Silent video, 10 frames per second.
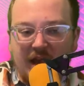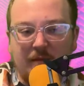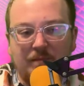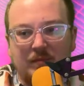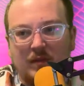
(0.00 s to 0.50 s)
the
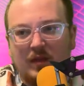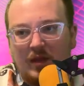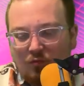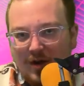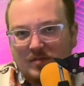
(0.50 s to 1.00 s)
game
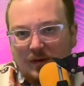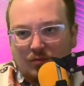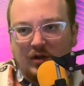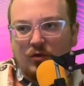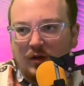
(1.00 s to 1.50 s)
it ramps up
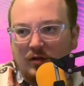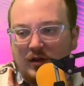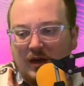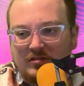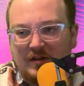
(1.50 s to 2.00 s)
pretty
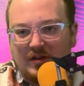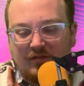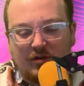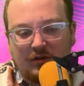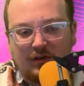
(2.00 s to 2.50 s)
quickly, I would say the
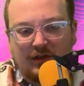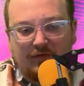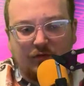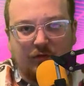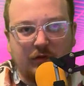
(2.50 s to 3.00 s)
difficulty
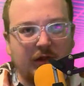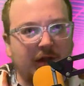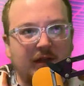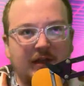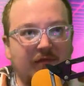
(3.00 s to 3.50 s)
level,
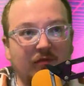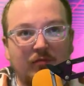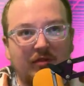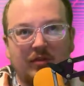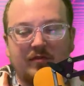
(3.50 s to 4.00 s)

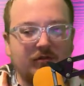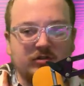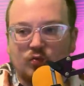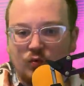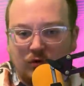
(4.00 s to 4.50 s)
even within the
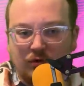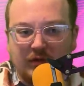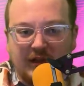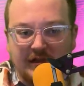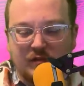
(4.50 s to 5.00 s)
first
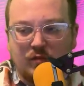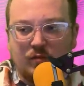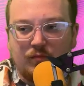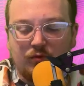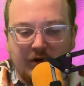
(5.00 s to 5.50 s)
world, gets
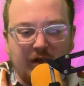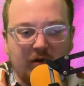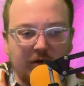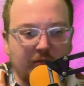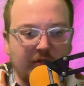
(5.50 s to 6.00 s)
pretty
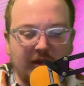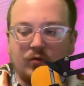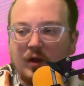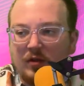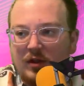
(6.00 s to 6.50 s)
hard pretty
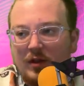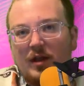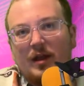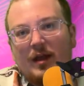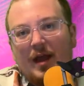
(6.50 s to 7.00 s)
quickly.
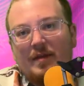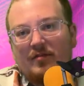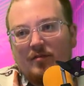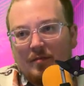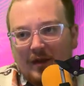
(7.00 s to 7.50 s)
And
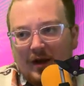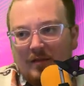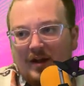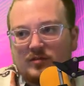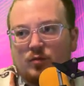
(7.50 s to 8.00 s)
then from
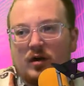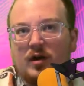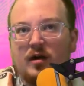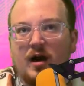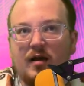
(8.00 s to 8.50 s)
there, that's
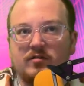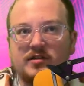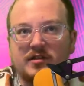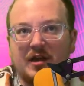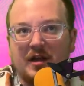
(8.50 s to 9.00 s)
where I would
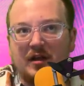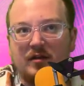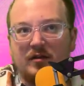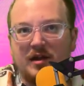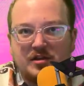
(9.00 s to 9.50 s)

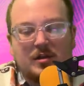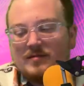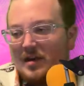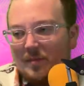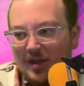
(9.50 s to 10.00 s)
say it just
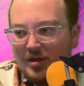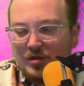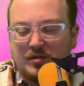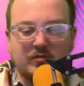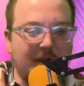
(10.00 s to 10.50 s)
comes down to
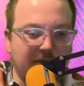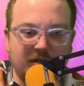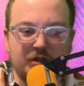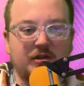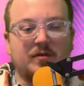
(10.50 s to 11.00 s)
patience,
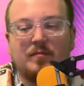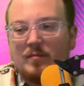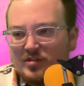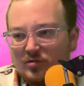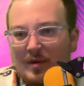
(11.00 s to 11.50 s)
repetition,
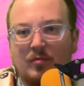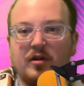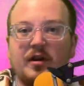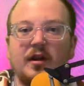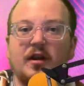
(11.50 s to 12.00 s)
muscle
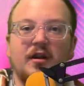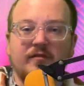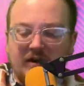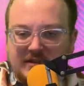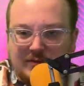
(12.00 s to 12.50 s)
memory,
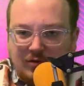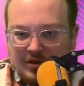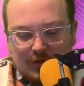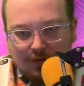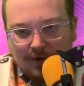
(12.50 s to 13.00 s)
very similar
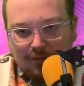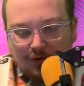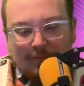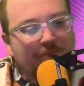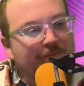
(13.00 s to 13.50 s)
to Super Meat
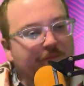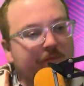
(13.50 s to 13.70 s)
Boy.